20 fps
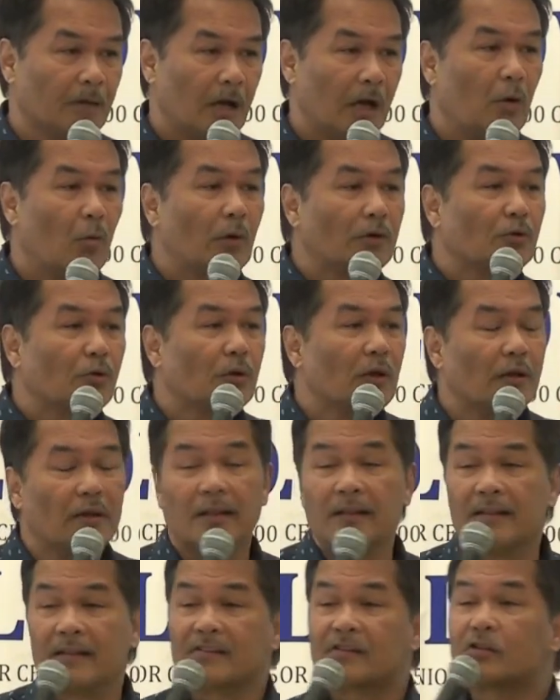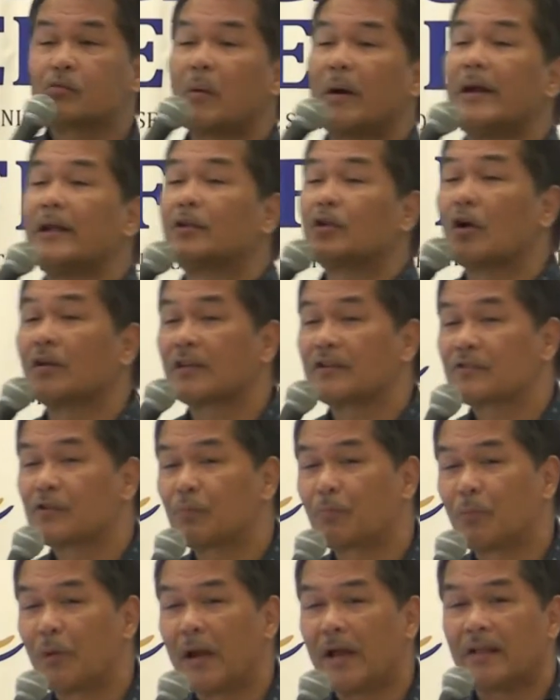I want to live. This is why he taught us
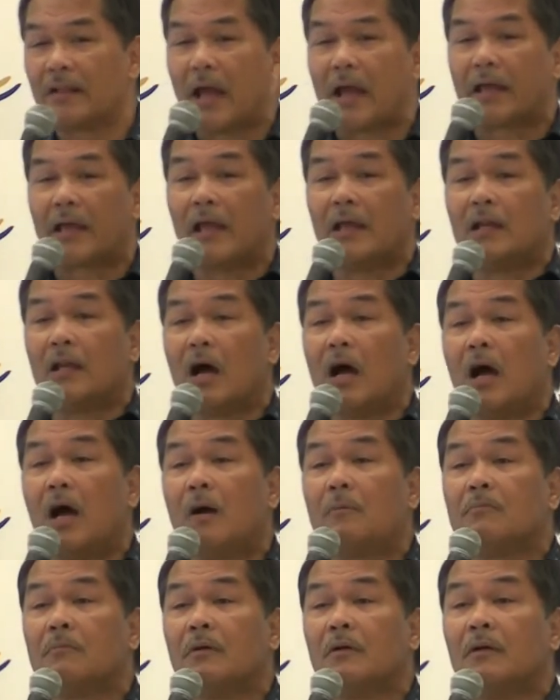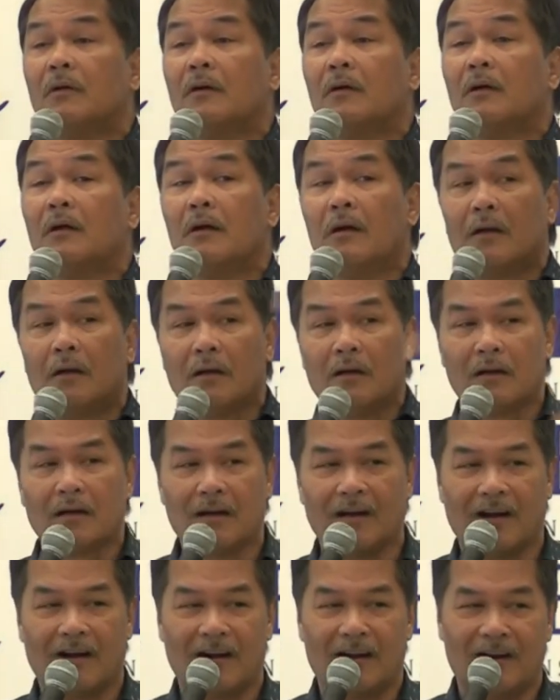to pray. Thy kingdom
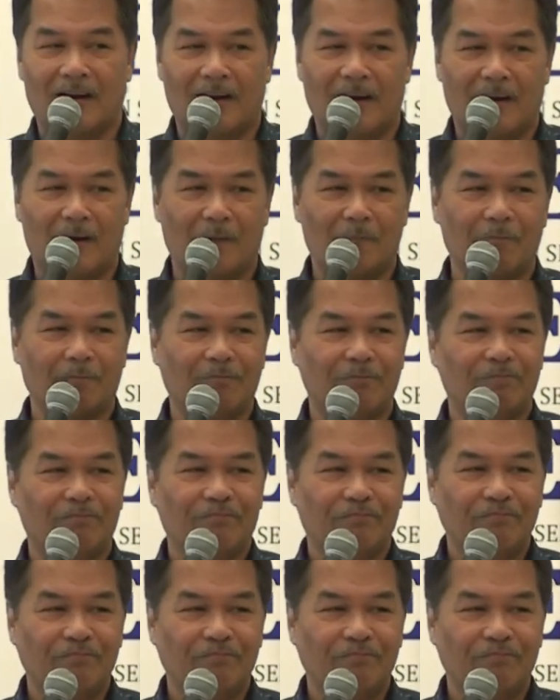come.